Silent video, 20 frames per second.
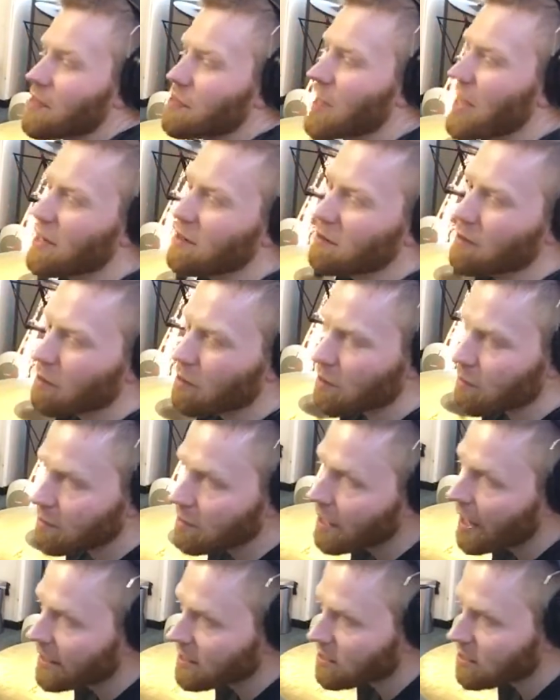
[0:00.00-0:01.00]
Then
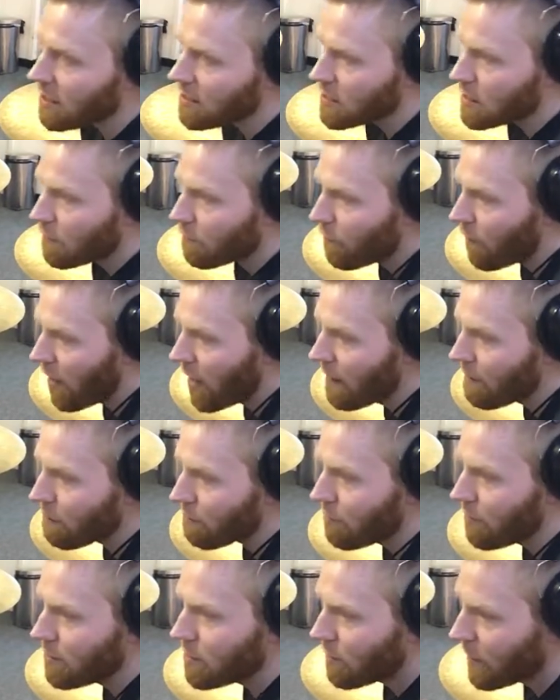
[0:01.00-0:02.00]
exercises 5
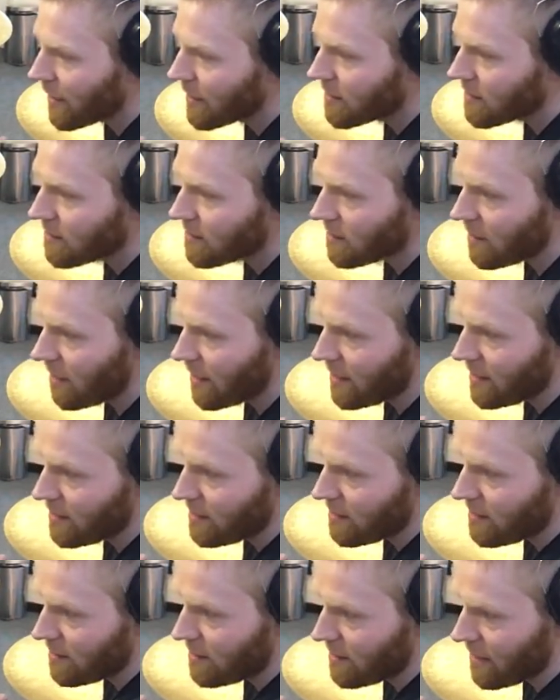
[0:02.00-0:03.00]
through to
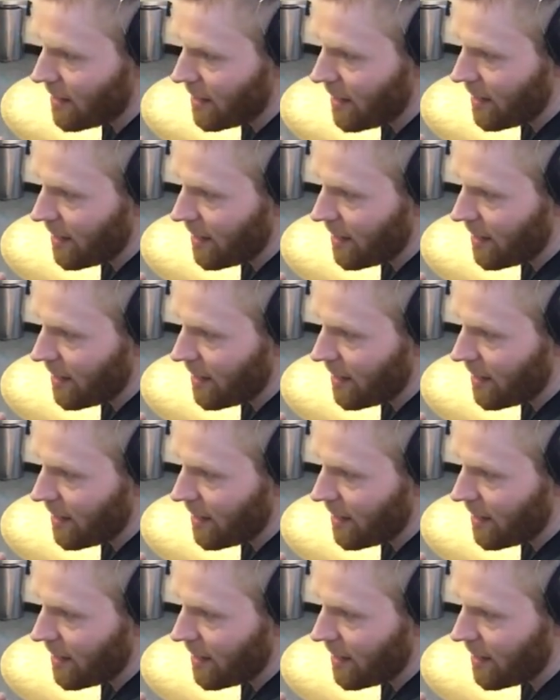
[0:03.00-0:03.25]
exercise